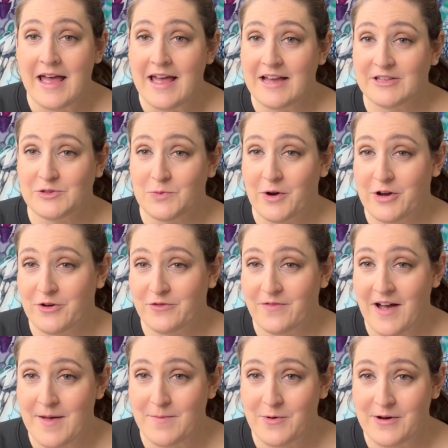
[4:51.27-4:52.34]
It's where you'll
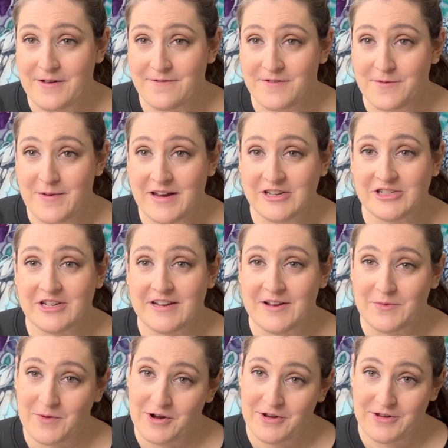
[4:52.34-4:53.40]
find more information and
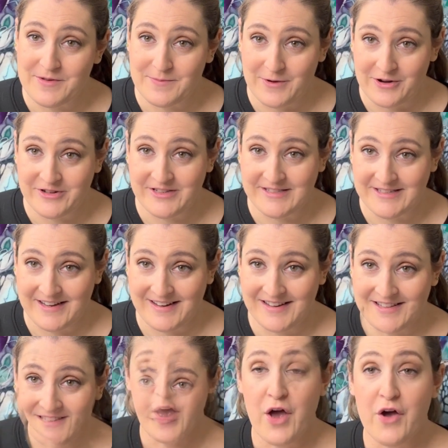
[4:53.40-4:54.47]
where you can purchase
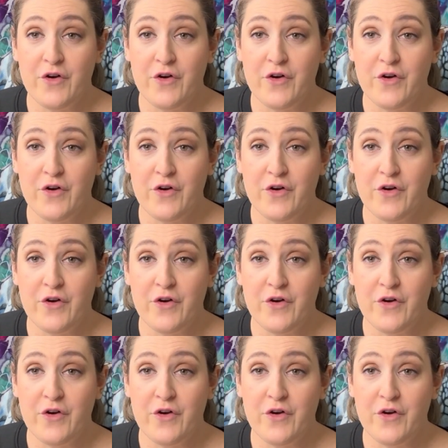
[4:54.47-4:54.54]
tickets.